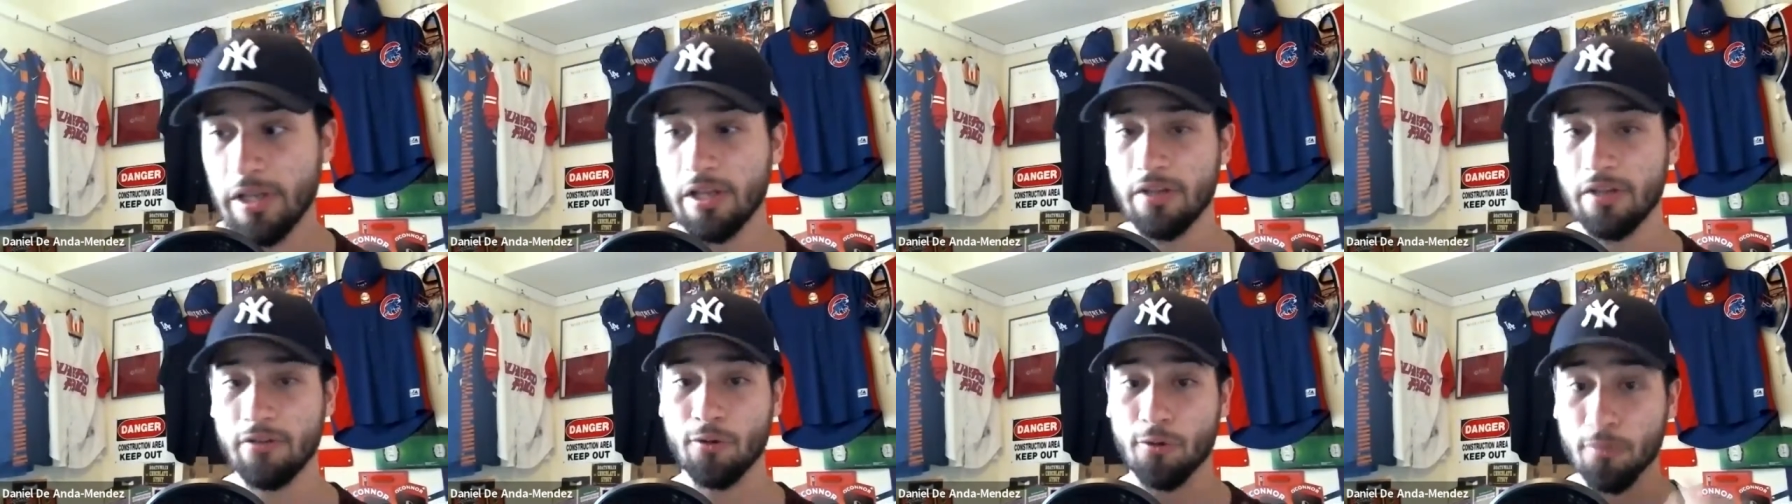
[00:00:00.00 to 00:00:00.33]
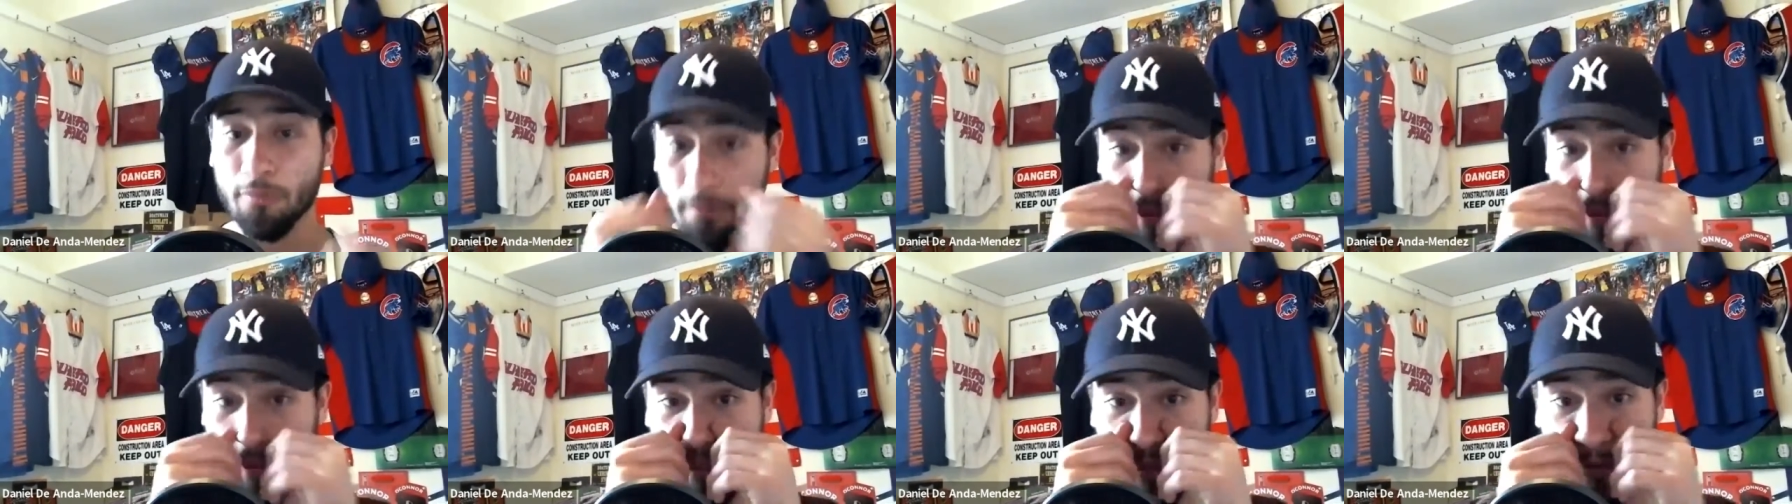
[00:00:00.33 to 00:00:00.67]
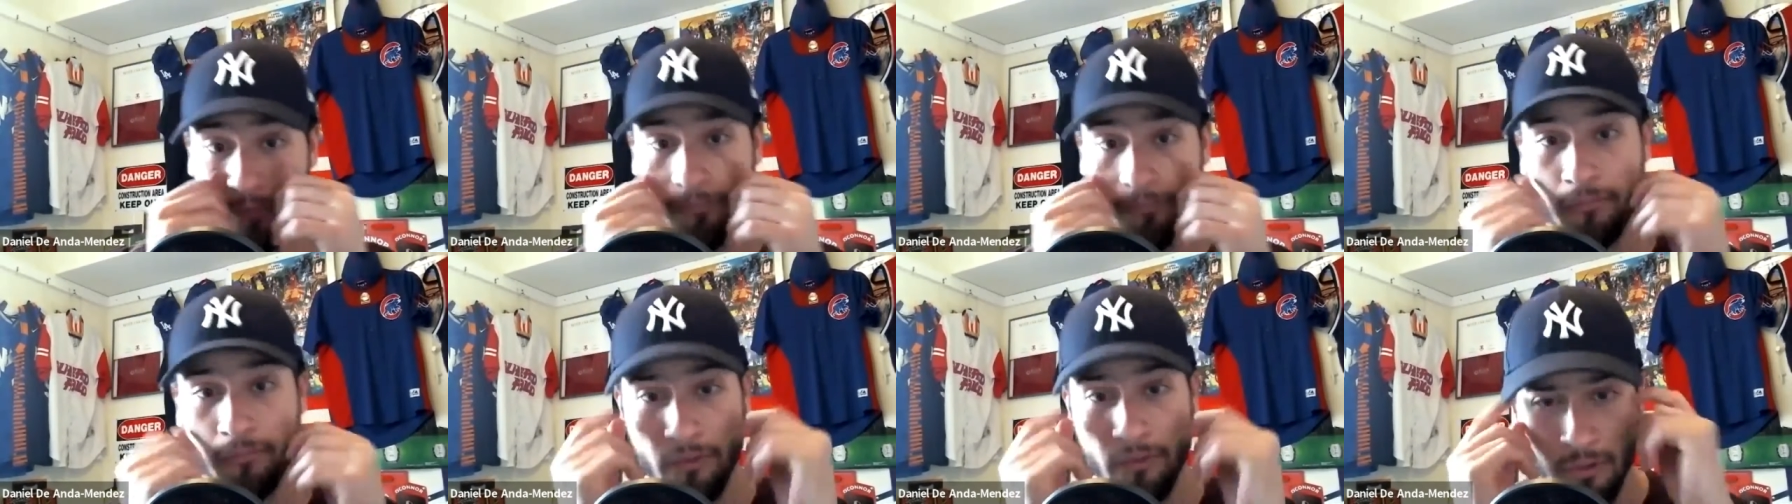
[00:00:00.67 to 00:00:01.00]
Normally,
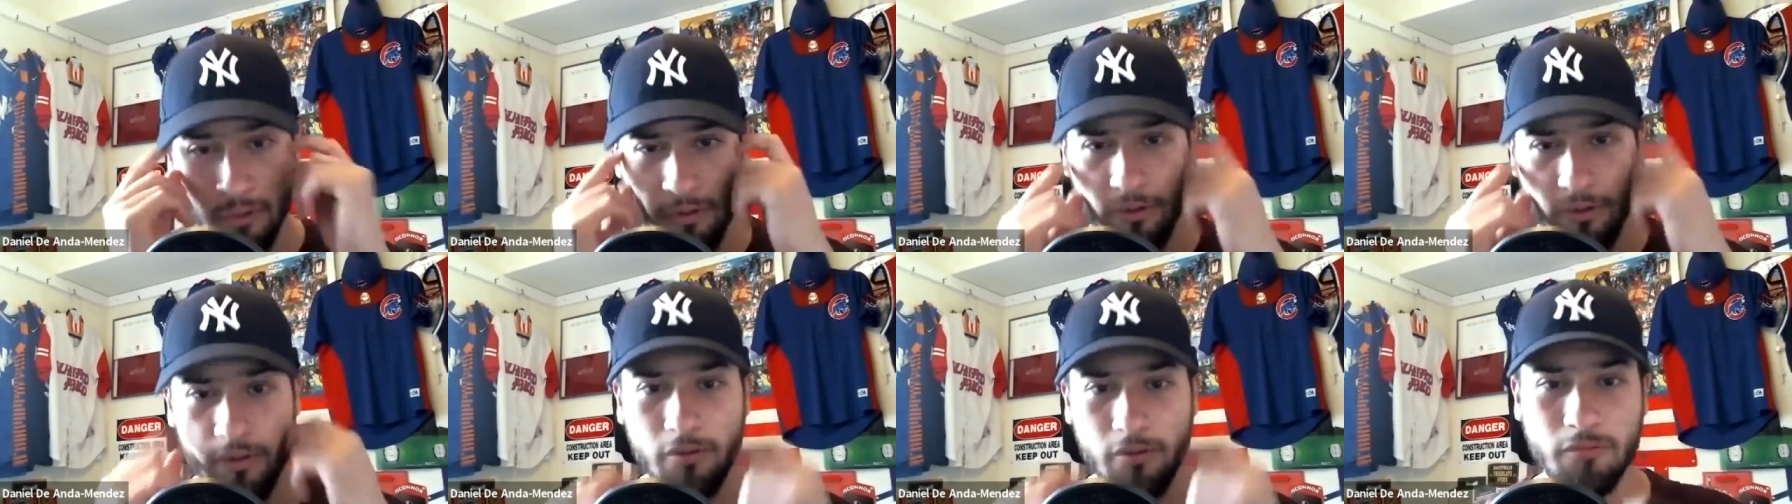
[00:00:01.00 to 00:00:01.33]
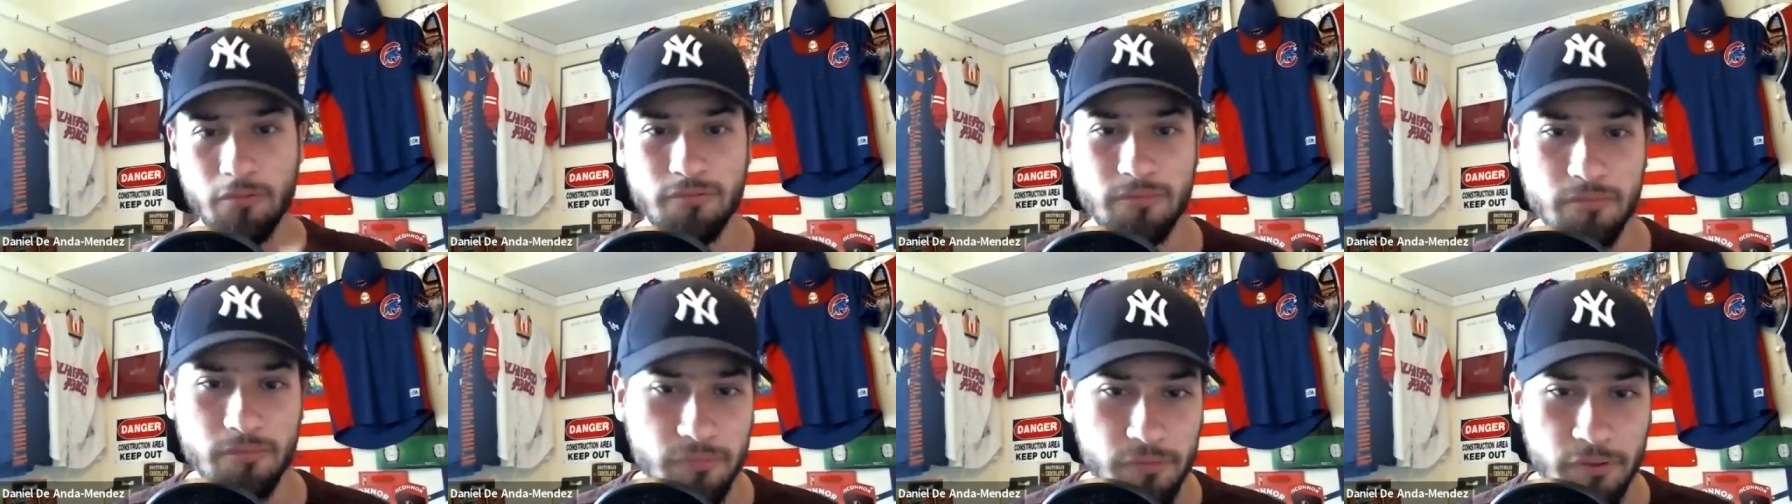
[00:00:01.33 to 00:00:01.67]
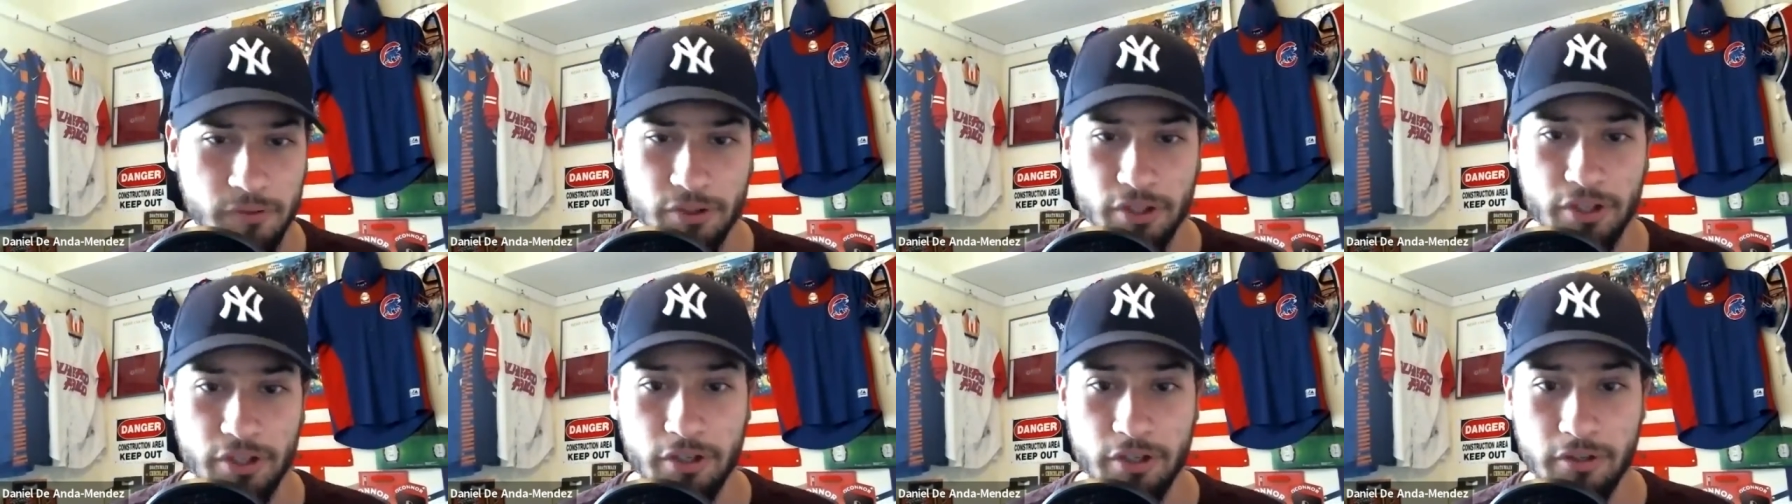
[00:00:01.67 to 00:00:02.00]
for
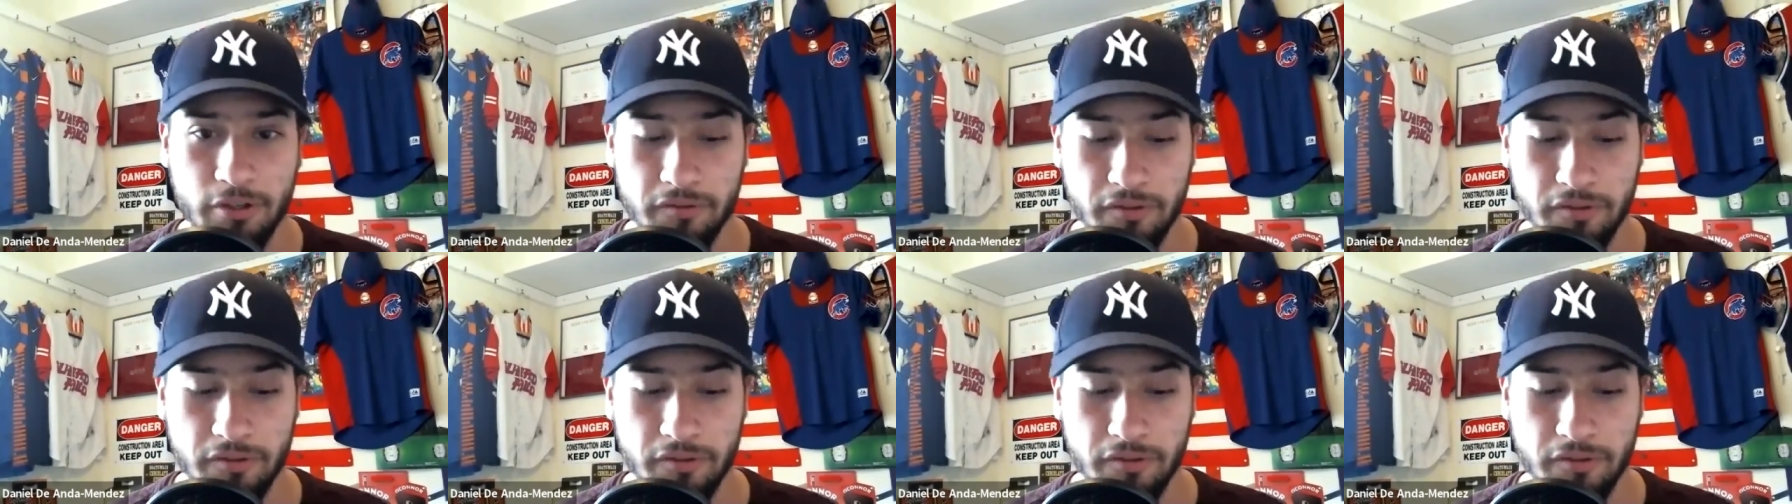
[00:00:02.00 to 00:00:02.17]
the